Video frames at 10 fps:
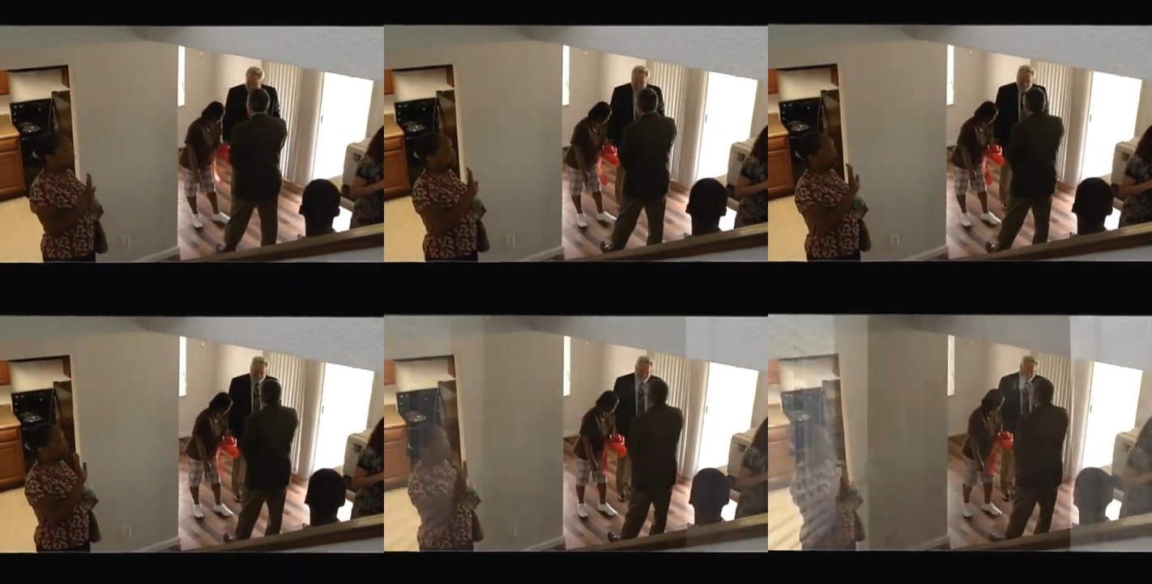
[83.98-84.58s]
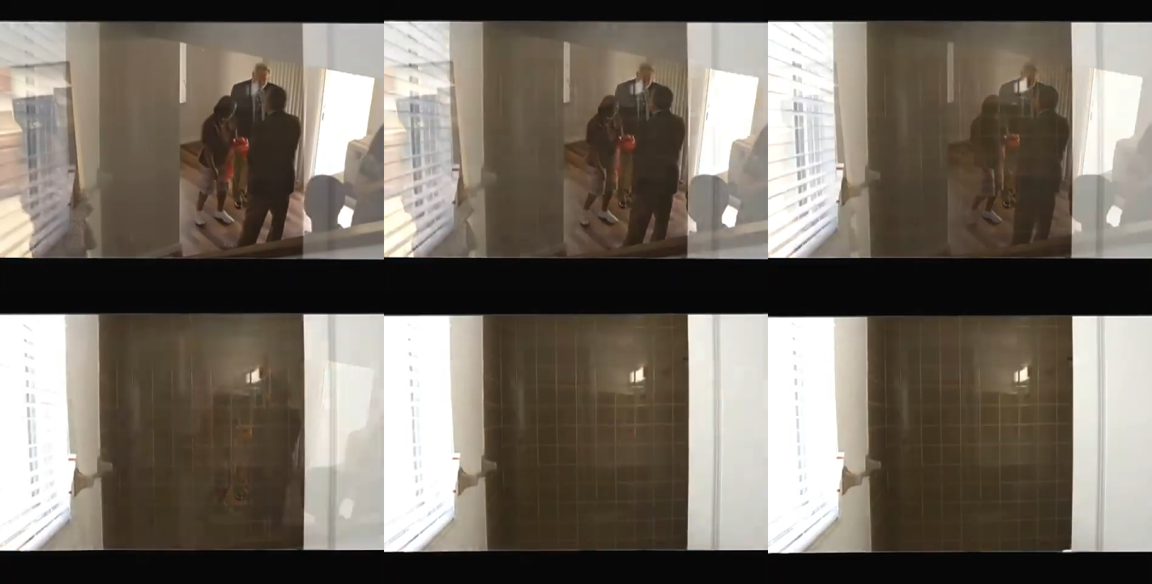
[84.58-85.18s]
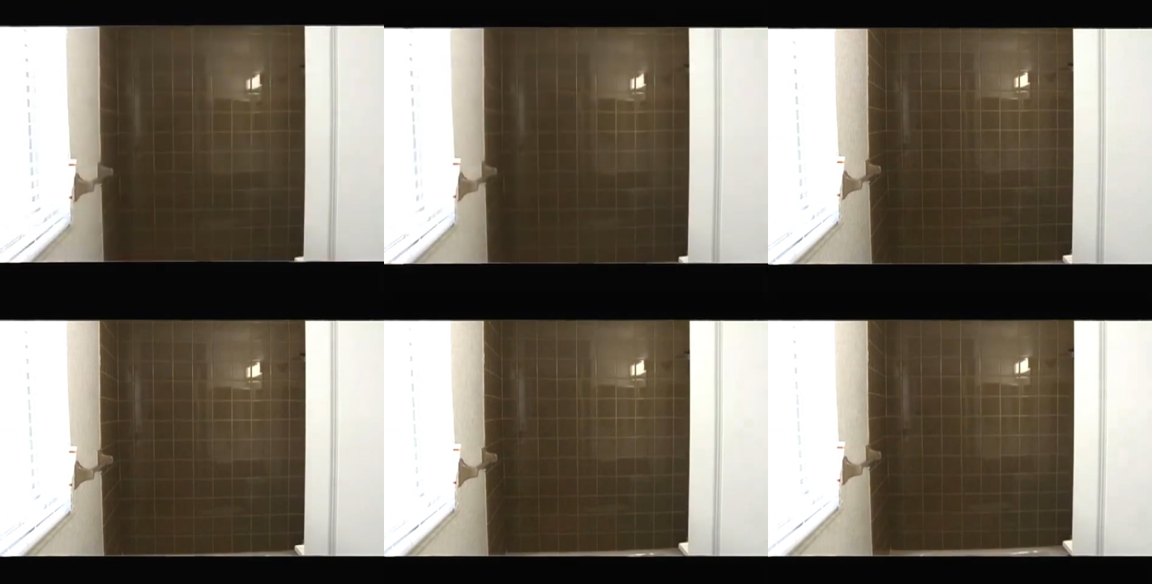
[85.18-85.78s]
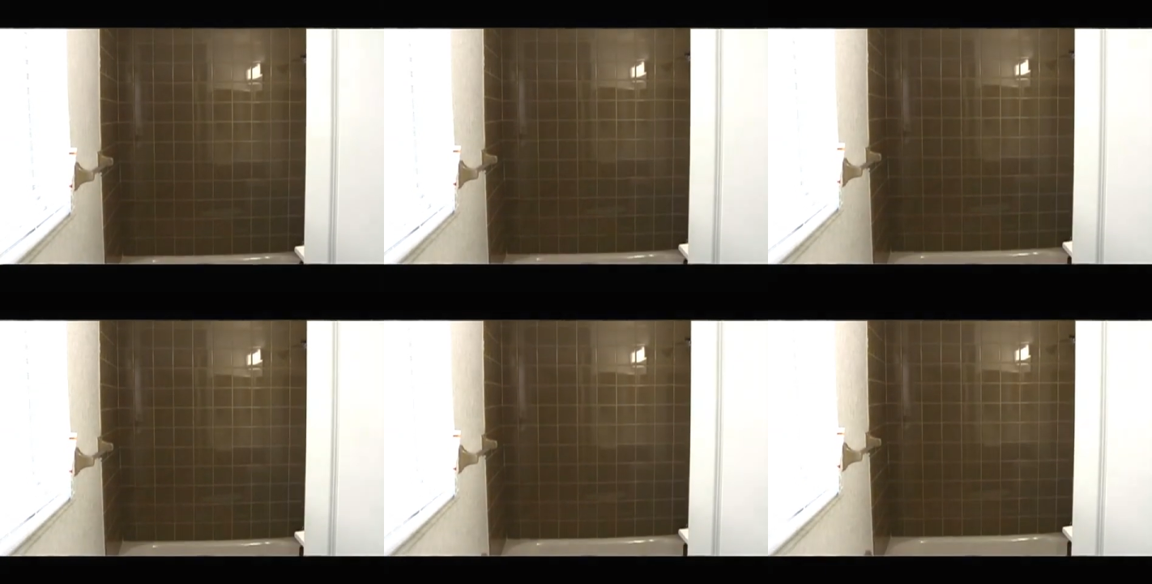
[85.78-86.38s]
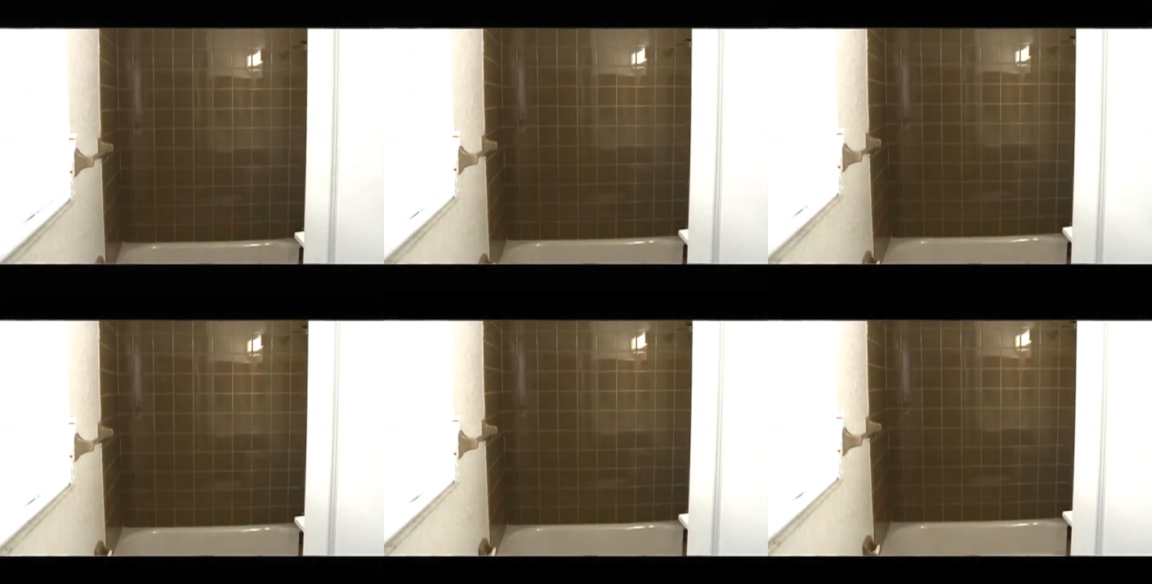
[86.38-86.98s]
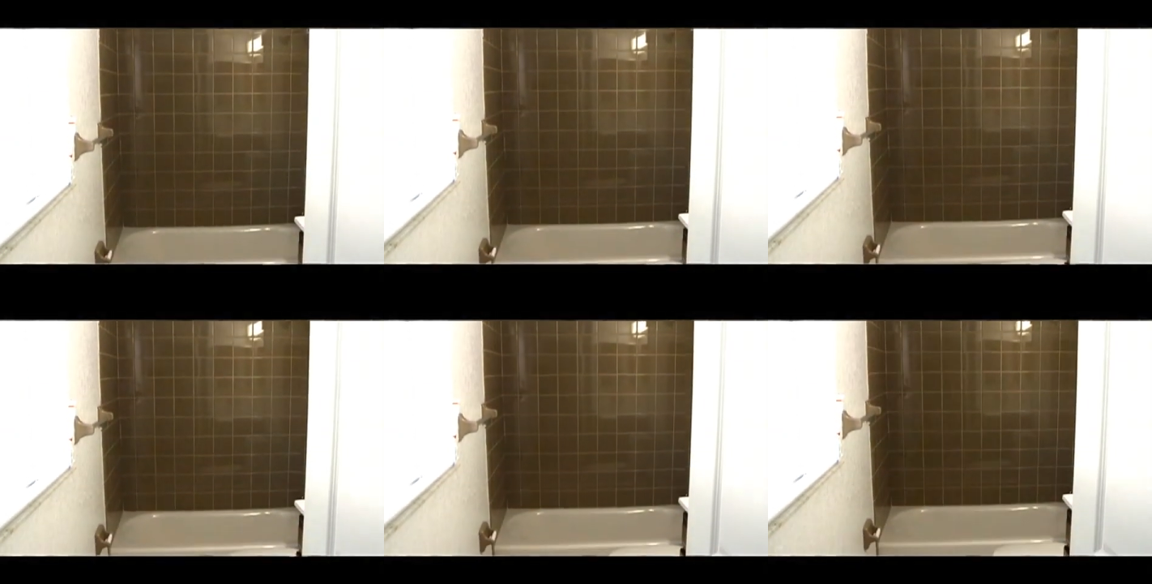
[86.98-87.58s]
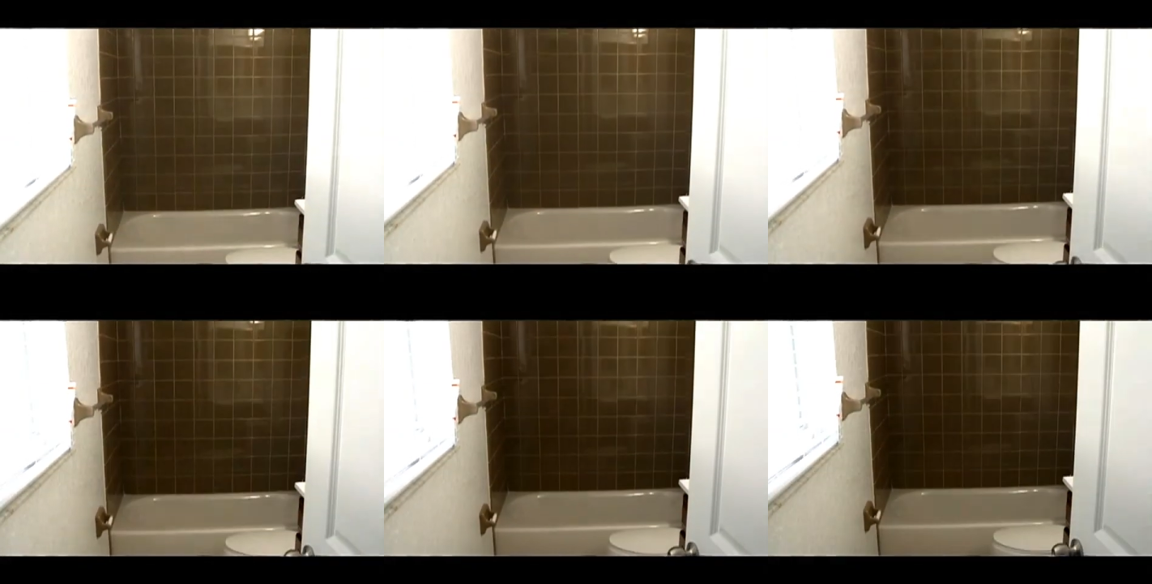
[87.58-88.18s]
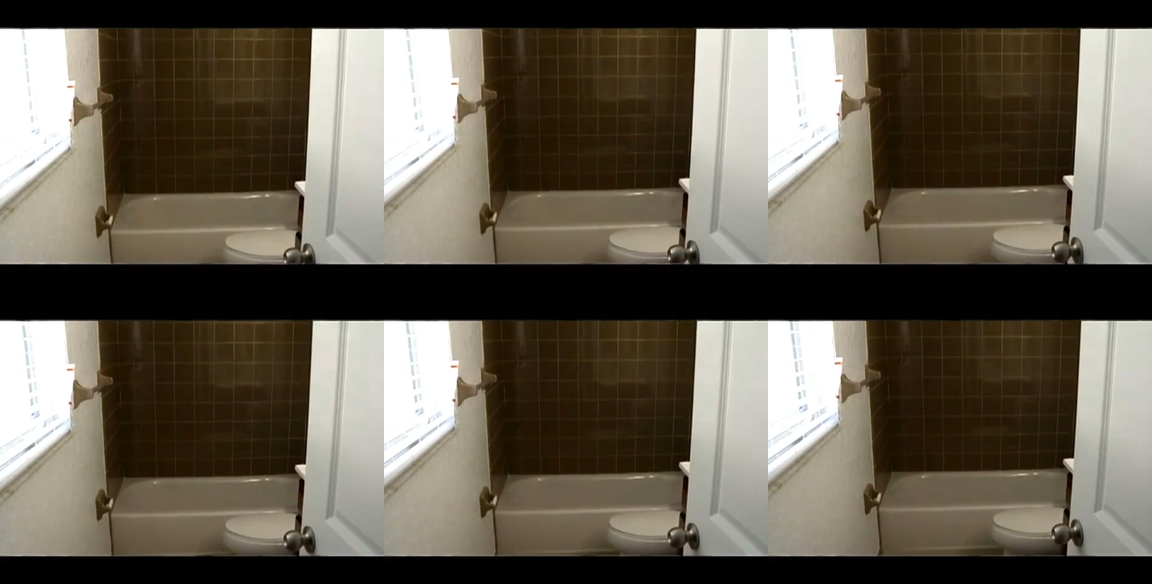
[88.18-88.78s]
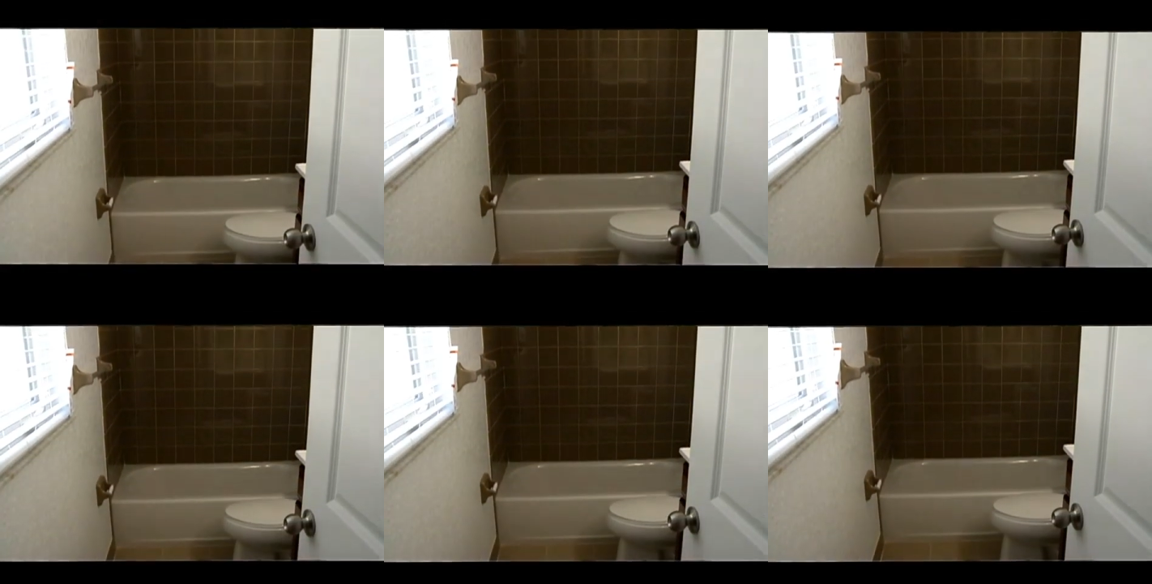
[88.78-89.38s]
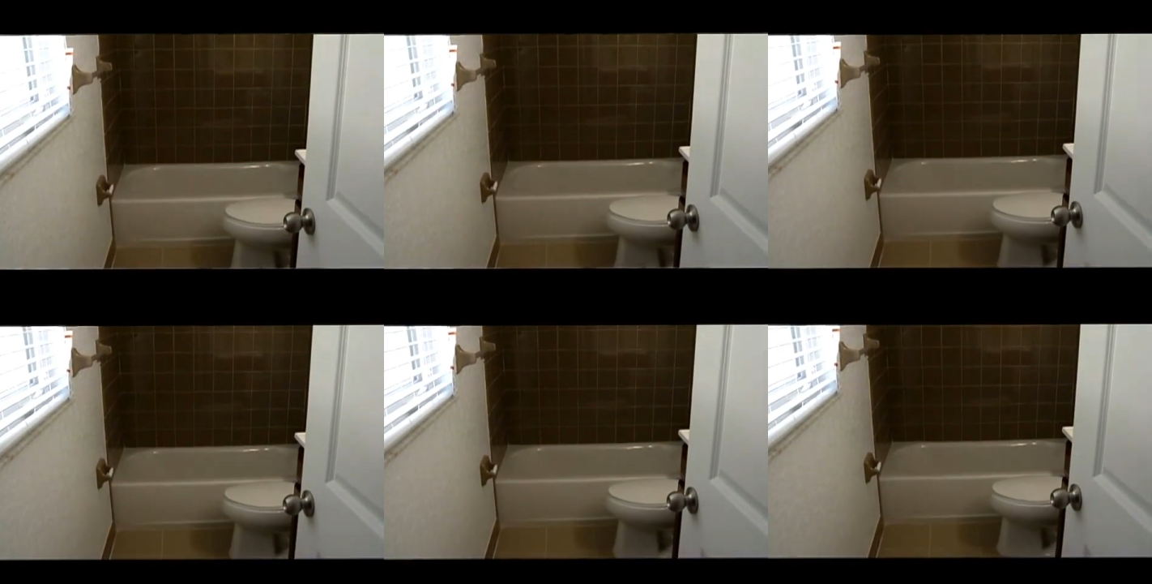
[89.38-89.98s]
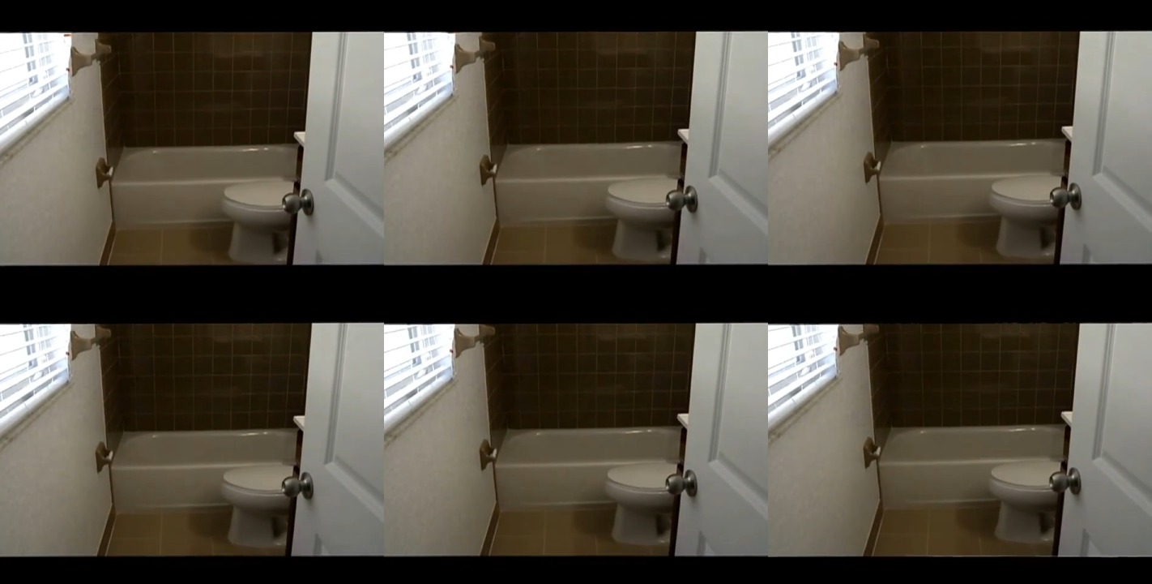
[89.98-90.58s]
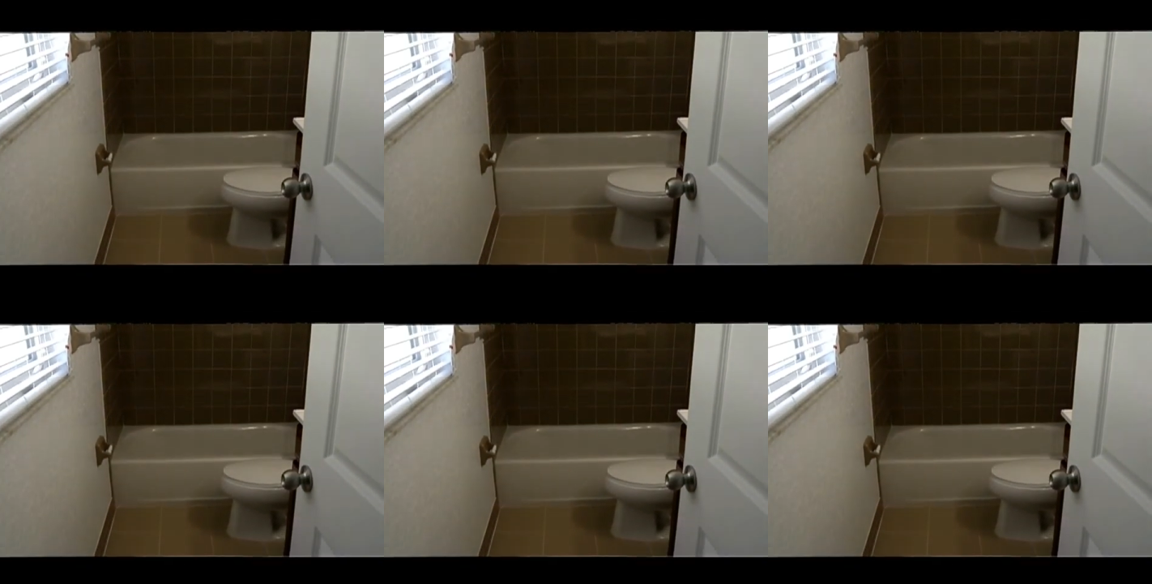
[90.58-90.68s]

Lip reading: (no speaker visible)